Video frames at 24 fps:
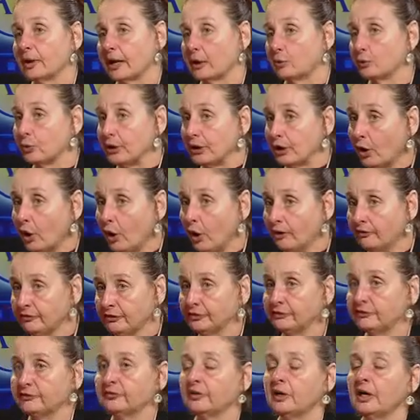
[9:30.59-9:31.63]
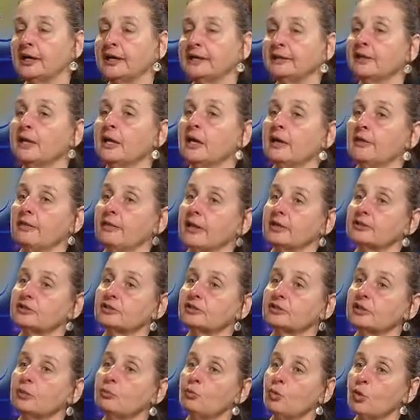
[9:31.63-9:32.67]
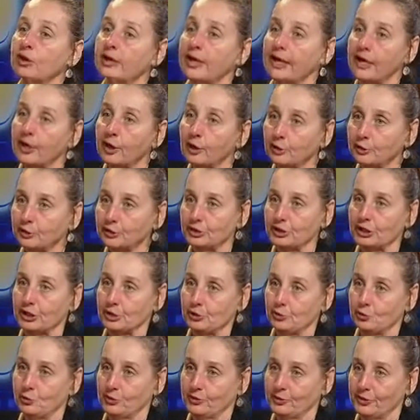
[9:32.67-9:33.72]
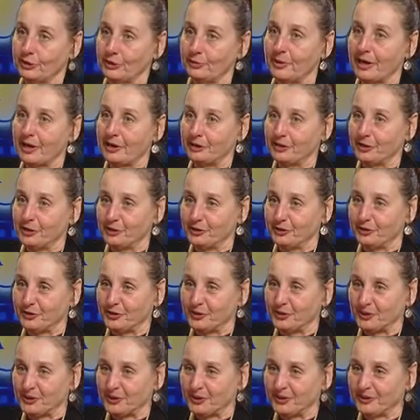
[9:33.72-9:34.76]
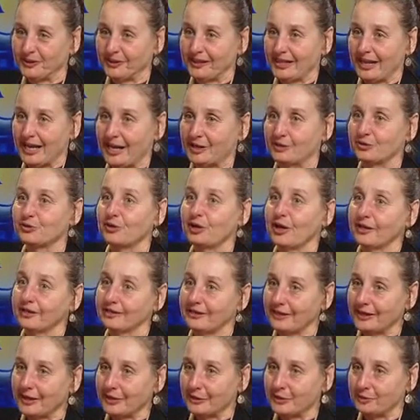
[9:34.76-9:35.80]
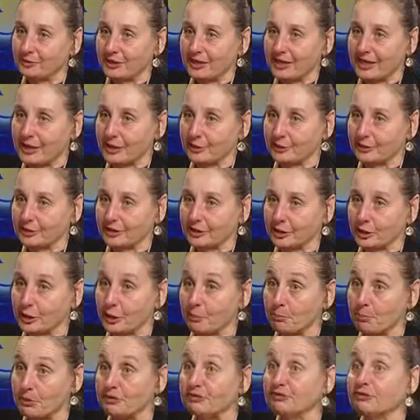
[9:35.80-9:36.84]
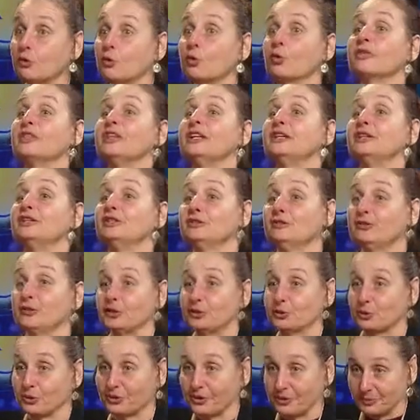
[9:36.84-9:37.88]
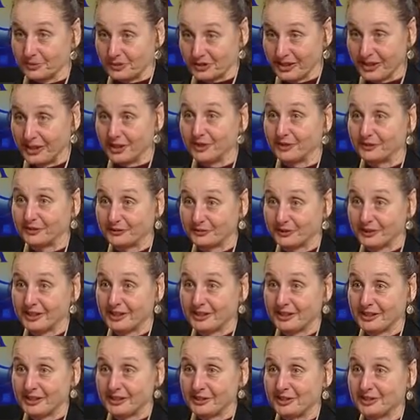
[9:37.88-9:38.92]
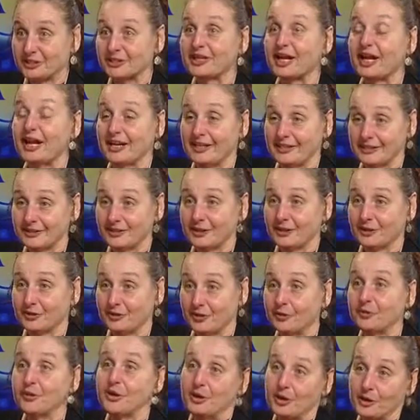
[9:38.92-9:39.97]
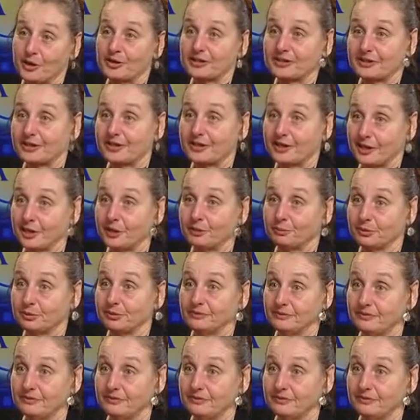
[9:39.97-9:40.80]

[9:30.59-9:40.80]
And we often find that someone else is worried about an individual and trying to get them to counseling before the individual themselves decides that they ought to seek help.